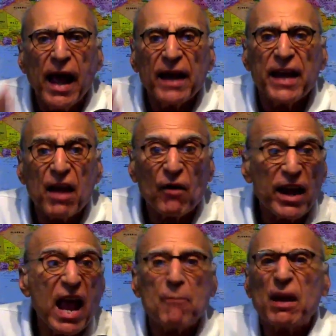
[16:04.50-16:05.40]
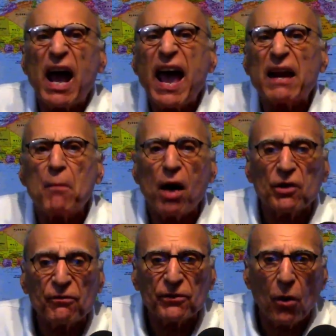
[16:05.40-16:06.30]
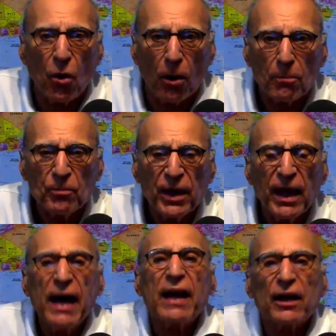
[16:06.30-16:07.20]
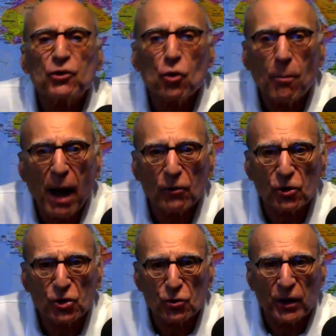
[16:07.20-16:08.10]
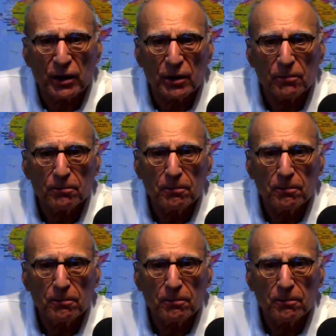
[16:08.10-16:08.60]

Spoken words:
And here I am, and I had him on the floor, and I threw him out in the street.